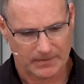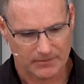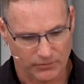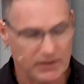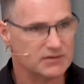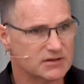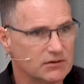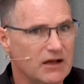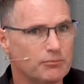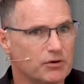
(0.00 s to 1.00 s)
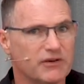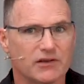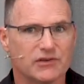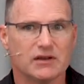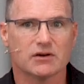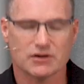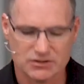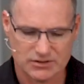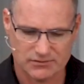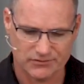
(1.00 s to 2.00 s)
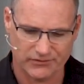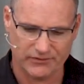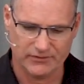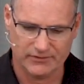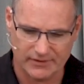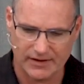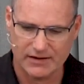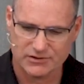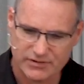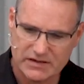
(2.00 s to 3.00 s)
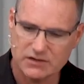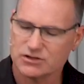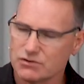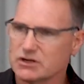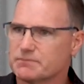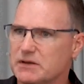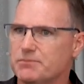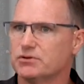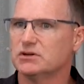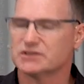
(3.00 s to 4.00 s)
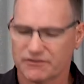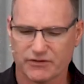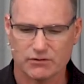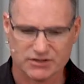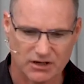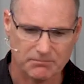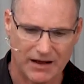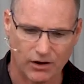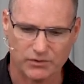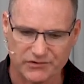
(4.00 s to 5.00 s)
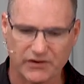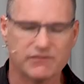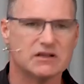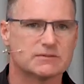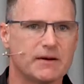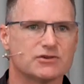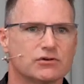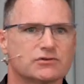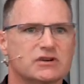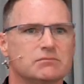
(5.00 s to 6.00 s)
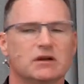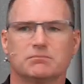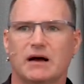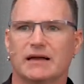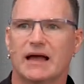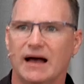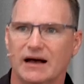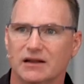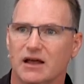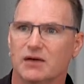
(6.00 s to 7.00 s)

We still have professing Christians today treating Jewish people as if they're somehow receiving special treatment by God